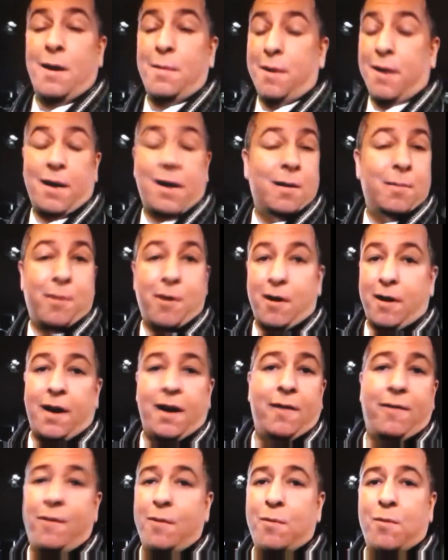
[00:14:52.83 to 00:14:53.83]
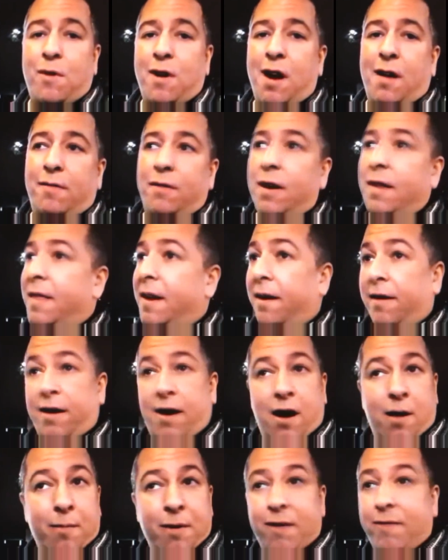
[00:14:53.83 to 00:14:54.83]
anybody can park here from wherever, and they're
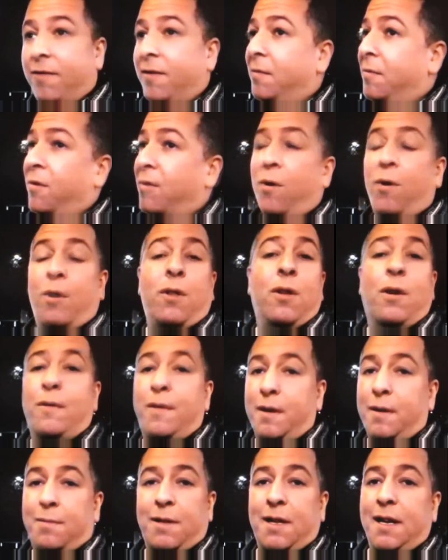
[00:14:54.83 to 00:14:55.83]
coming from all over the